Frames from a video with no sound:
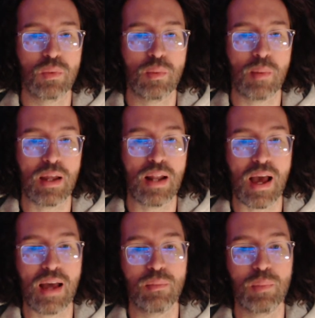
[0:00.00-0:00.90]
we might
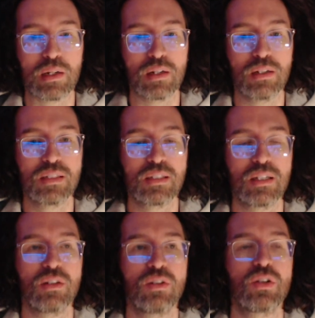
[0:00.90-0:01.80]
add, because
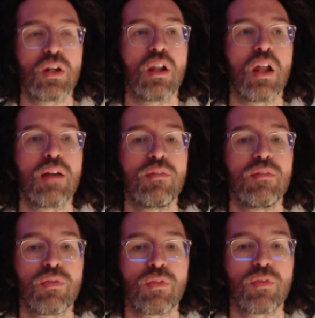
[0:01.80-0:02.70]
there's a lot of
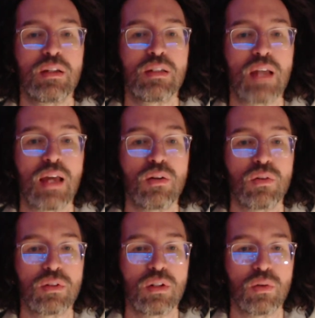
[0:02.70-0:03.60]
different
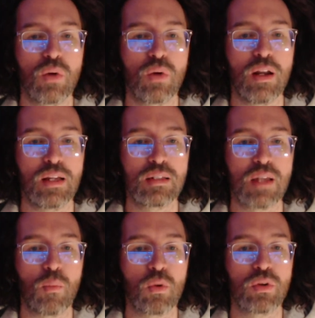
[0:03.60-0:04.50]
cycles that are running
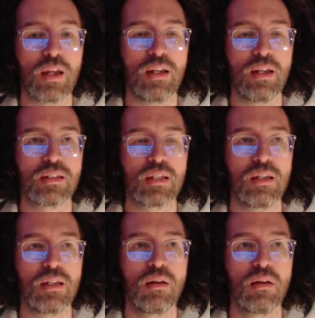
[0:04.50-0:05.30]
simultaneously.